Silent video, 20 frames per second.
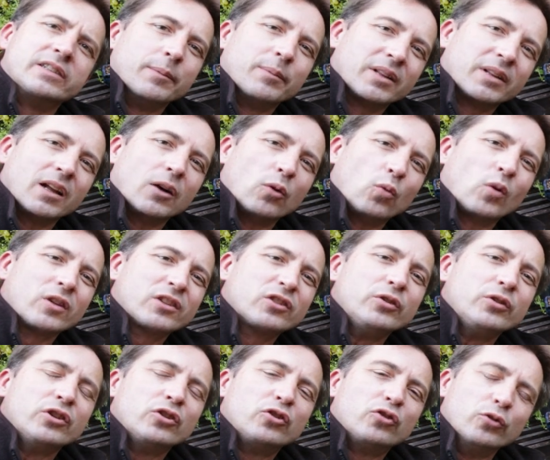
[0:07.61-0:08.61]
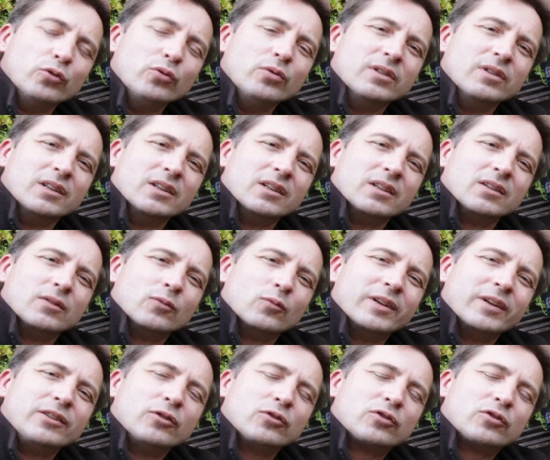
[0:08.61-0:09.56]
But now what do you do when you